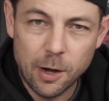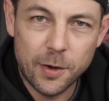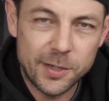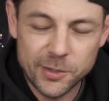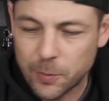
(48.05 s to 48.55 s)

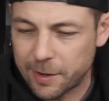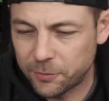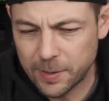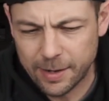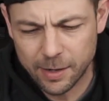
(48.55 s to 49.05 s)
Alright, so
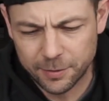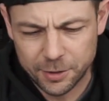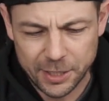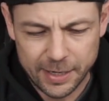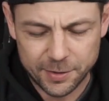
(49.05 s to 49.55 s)
after I got the
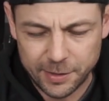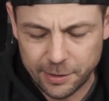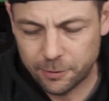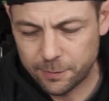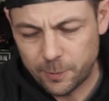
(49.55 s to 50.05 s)
chassis
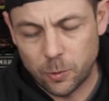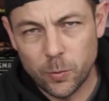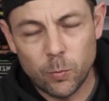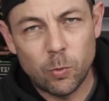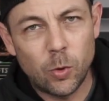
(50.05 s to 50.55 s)
or
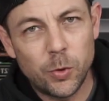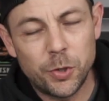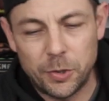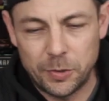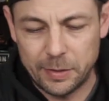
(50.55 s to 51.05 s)
the
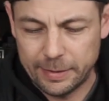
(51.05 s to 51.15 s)
roller,